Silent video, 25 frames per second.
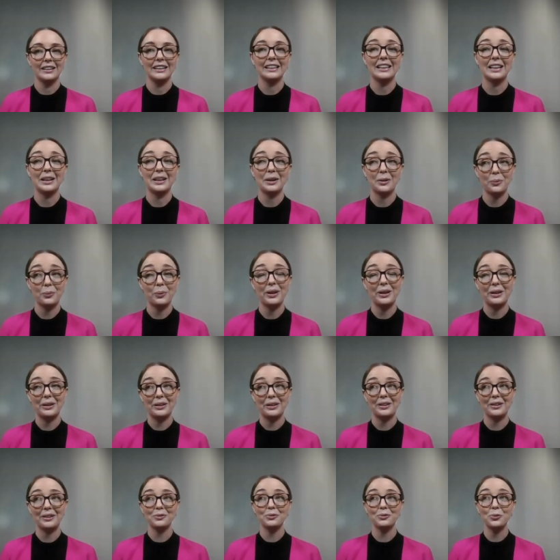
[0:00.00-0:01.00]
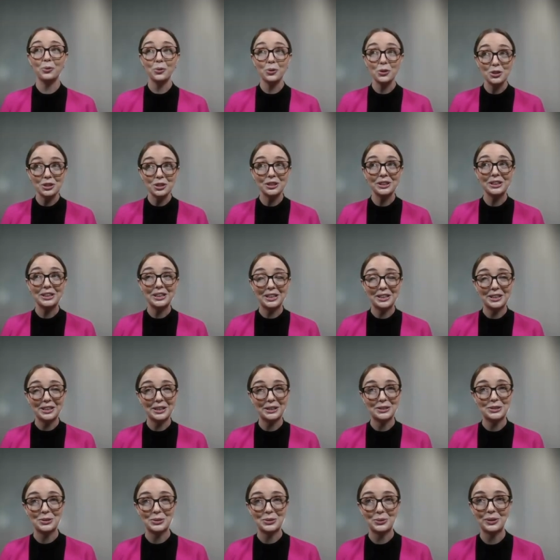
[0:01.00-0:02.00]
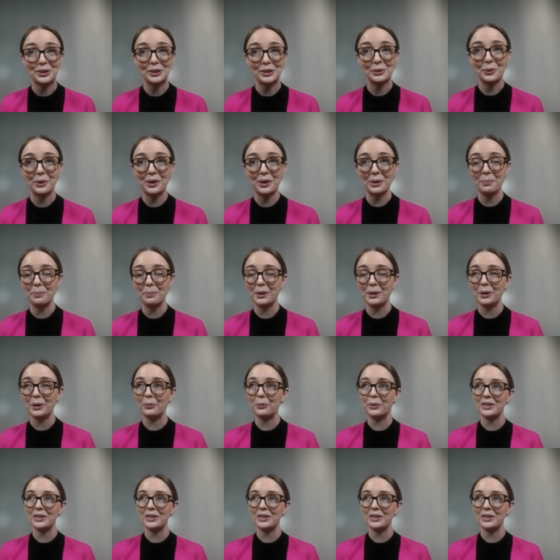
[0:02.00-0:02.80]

Yeah, we unfortunately hear that story quite a bit.